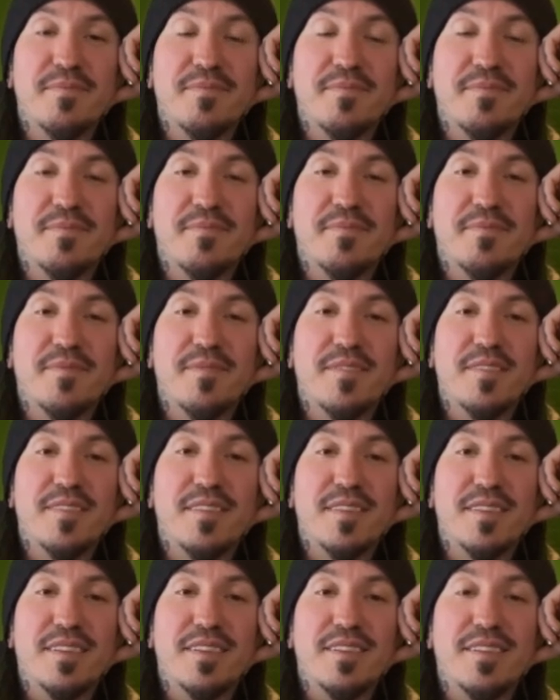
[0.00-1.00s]

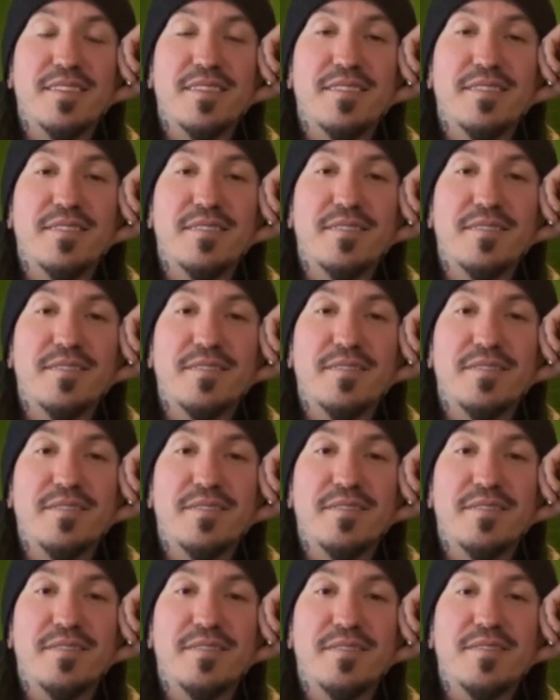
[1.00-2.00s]

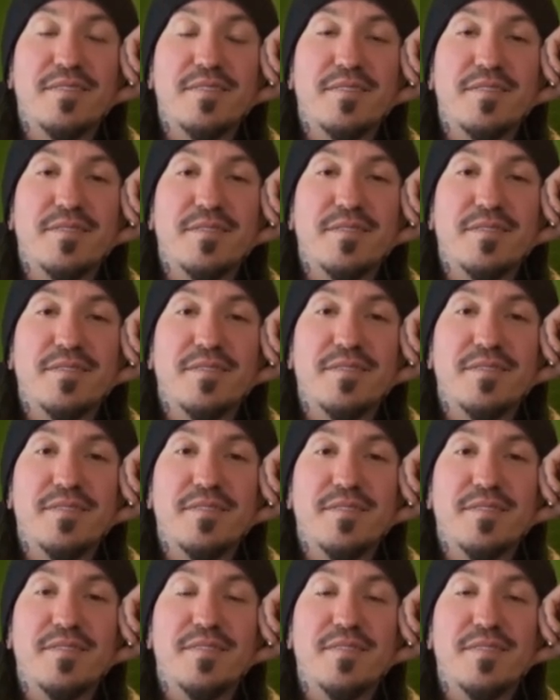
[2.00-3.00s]

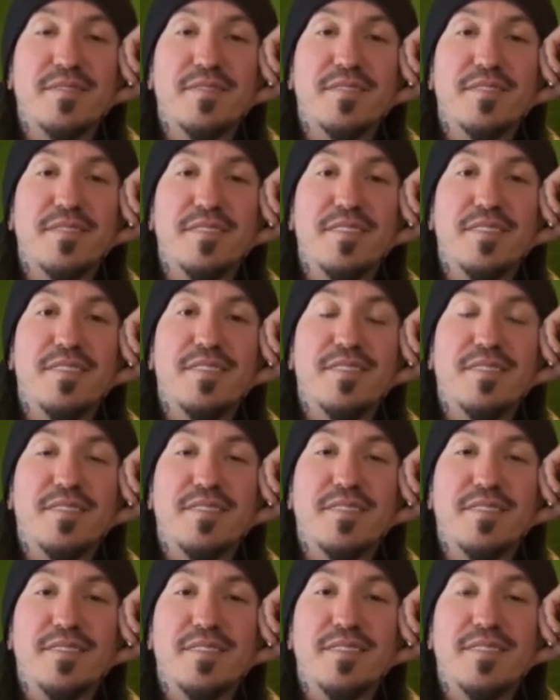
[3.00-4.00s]

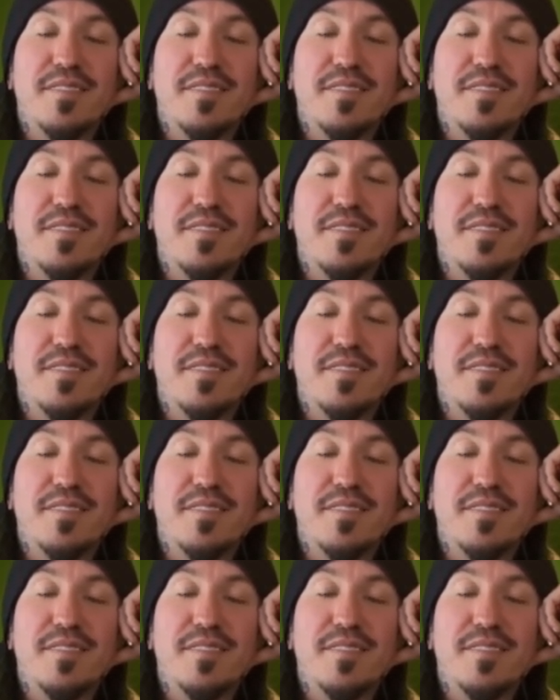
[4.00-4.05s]
This person isn't speaking.